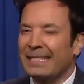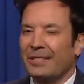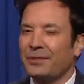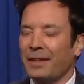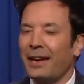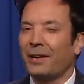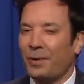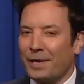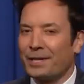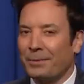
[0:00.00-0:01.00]
There's a lot of
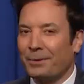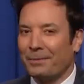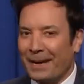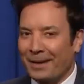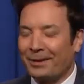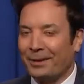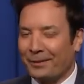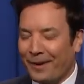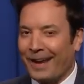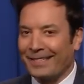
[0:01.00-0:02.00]
questionable medical
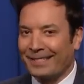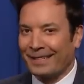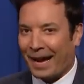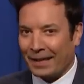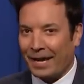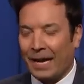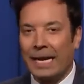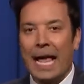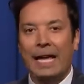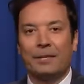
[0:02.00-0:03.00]
advice online,
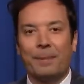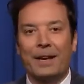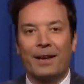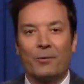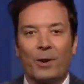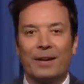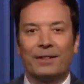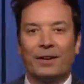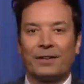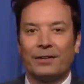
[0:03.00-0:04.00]
and depending on where
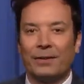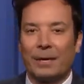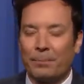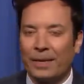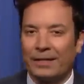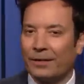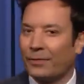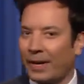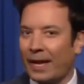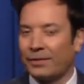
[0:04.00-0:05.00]
you look, you get pretty
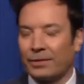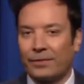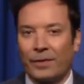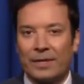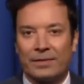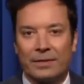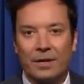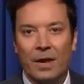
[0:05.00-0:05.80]
different answers. For instance,